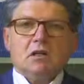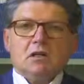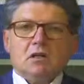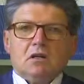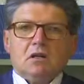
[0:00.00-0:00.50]

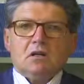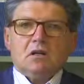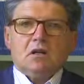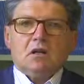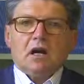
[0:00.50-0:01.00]
to
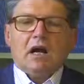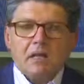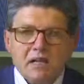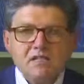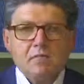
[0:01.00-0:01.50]
enhance
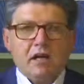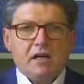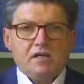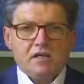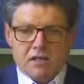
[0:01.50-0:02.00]

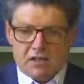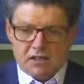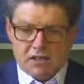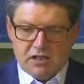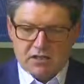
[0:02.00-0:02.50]
self-acceptance.
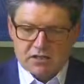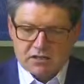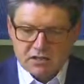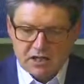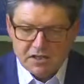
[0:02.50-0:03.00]
What's wrong with
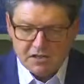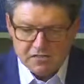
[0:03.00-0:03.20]
that?